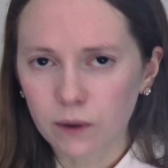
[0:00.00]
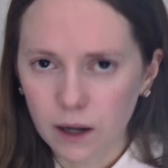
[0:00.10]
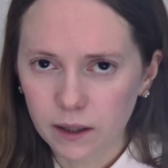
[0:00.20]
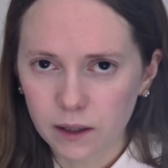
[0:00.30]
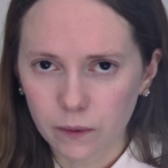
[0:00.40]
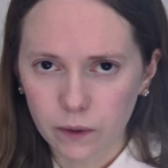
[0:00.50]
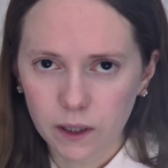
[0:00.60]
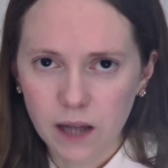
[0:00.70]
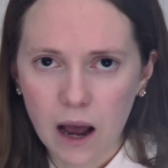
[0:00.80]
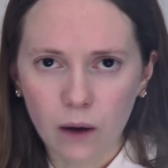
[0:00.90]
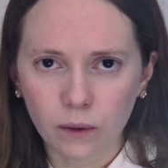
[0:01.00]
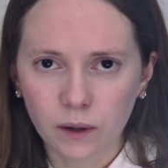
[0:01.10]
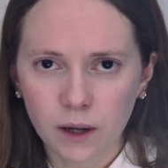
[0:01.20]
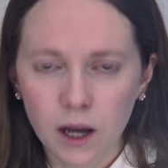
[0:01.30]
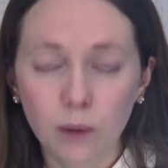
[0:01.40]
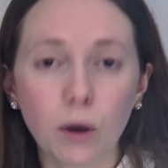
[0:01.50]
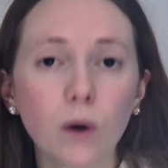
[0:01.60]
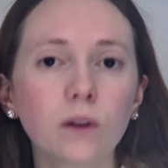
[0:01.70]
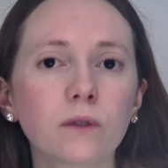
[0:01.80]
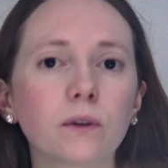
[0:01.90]
rest of the town,
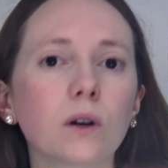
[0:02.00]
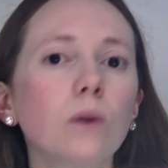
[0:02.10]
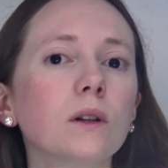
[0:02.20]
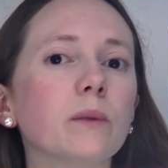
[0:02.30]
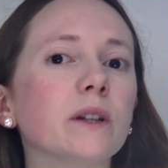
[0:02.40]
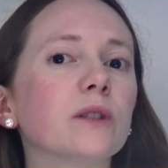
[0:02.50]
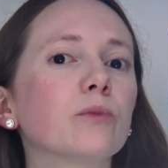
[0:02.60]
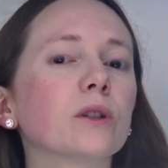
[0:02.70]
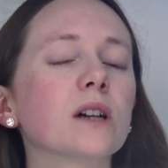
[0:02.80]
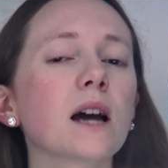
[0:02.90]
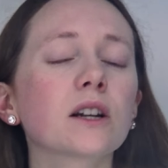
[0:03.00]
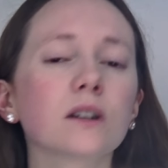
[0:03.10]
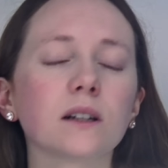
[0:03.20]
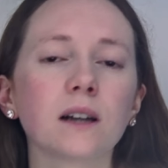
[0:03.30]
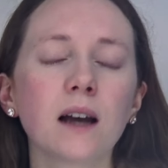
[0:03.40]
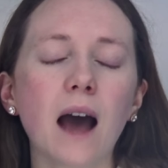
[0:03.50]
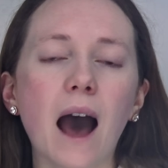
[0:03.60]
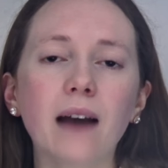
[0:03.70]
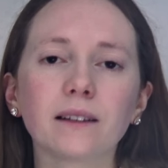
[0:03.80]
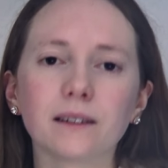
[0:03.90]
both for Gottliebin's protection
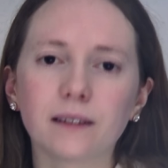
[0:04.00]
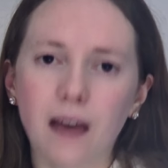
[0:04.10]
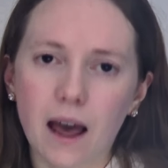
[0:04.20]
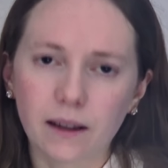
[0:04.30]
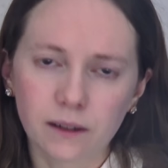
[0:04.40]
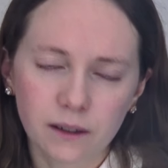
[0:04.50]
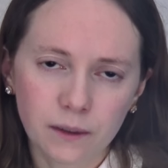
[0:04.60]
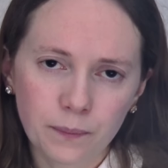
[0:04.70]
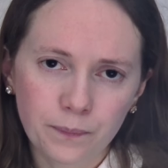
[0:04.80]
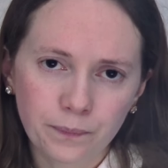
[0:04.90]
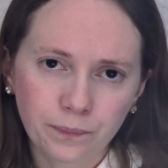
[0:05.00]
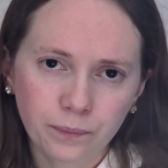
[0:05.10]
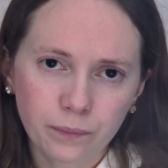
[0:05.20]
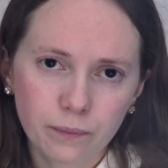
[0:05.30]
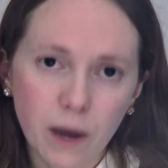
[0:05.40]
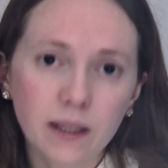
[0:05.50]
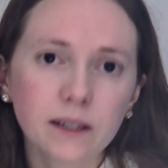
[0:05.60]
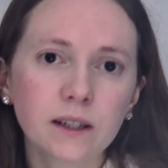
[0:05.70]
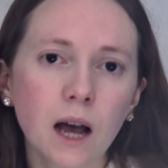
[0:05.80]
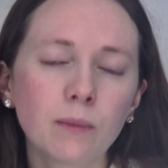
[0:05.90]
and theirs. By
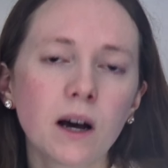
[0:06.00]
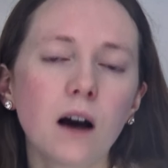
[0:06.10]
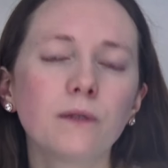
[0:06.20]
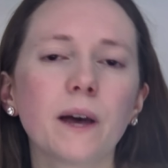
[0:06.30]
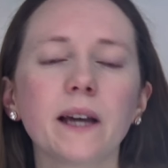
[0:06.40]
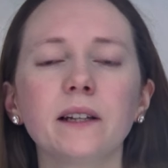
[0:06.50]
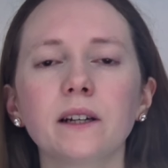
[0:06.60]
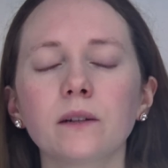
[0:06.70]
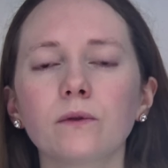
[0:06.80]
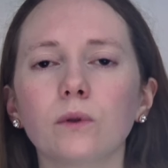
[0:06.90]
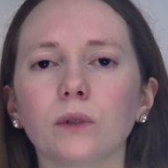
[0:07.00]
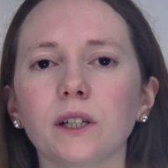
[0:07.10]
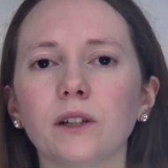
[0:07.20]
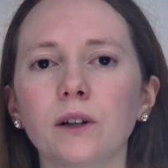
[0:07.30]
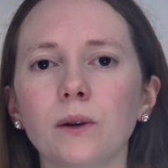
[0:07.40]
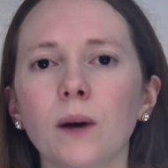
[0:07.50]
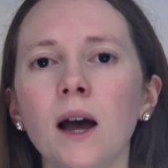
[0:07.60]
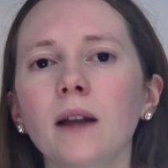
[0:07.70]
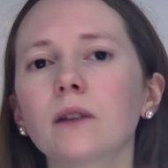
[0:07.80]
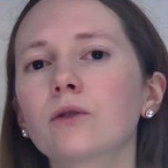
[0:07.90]
the summer of eighteen forty-two,
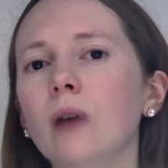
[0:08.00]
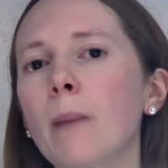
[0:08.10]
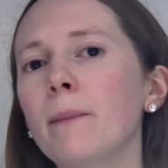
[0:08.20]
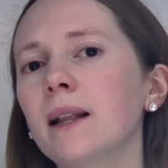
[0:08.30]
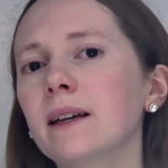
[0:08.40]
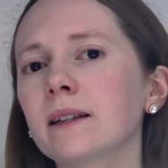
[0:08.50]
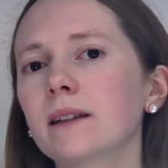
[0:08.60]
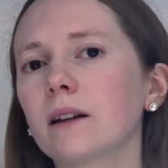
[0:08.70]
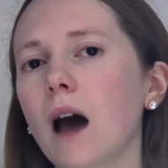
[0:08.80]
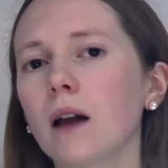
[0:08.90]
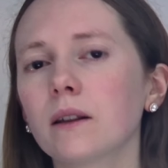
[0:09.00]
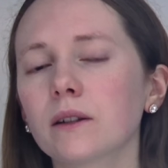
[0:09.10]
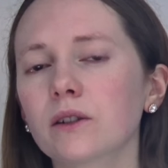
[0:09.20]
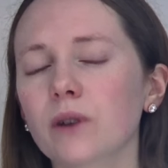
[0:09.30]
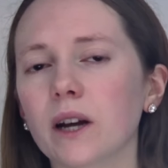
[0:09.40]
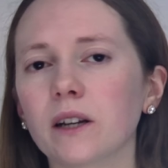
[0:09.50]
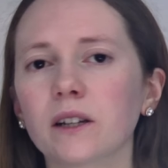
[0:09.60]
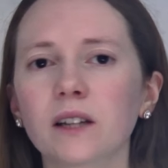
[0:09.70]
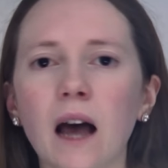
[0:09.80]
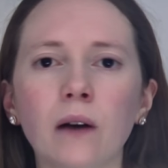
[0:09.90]
the tramplings and other
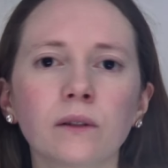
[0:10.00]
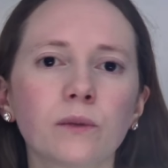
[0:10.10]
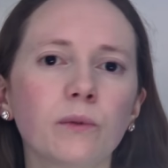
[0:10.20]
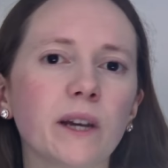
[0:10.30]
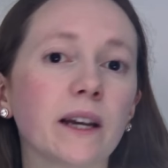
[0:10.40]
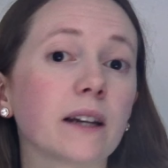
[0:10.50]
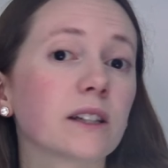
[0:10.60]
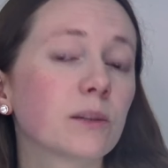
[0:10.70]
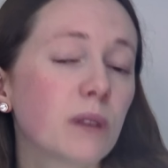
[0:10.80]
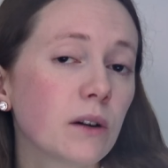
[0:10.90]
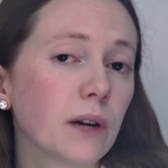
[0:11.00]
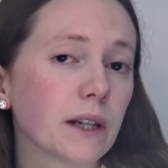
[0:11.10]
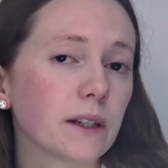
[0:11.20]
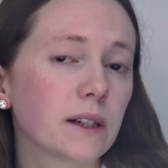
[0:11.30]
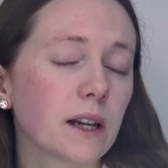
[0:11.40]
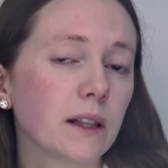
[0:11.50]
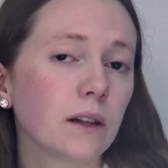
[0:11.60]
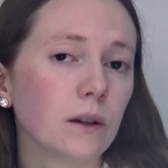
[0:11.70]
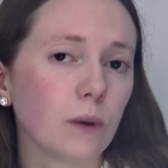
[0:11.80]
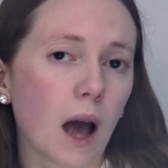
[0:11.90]
strange sounds were being experienced in
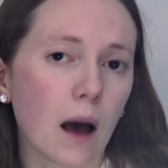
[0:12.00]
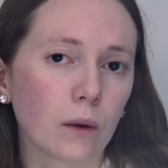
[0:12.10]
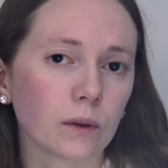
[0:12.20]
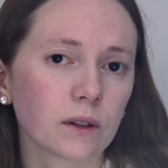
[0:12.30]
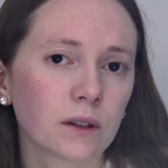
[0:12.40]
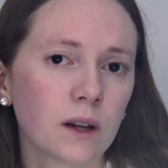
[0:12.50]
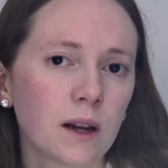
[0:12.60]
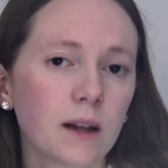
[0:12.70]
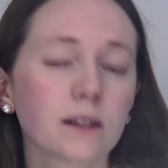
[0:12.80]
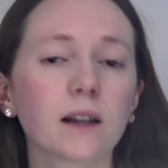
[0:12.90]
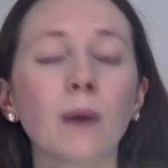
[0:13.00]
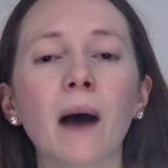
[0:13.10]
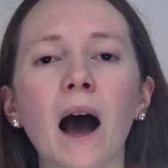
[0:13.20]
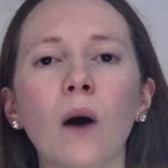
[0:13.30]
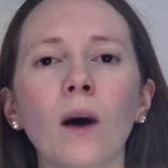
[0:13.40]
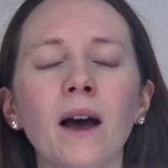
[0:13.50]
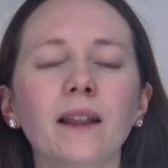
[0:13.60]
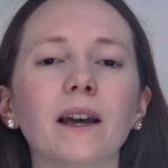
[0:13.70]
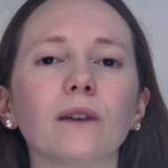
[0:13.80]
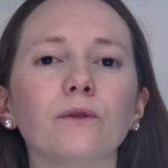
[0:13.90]
the new house. Somehow,
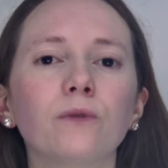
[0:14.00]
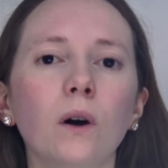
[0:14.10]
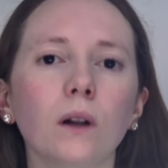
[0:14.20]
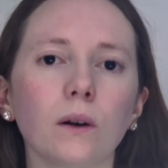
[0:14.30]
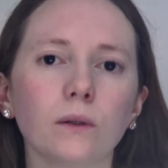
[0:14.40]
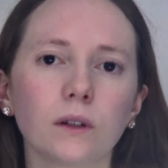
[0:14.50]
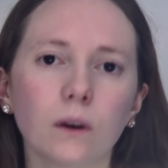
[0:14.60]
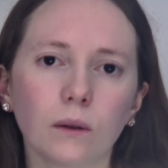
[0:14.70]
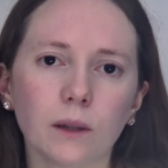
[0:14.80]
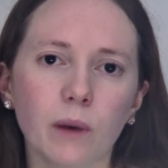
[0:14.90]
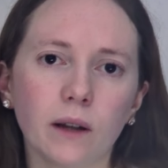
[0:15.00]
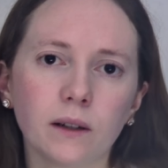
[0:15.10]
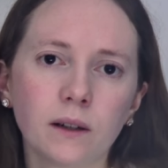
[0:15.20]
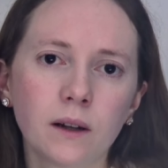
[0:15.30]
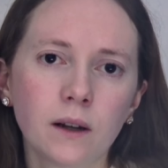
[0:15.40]
they had followed Gottliebin.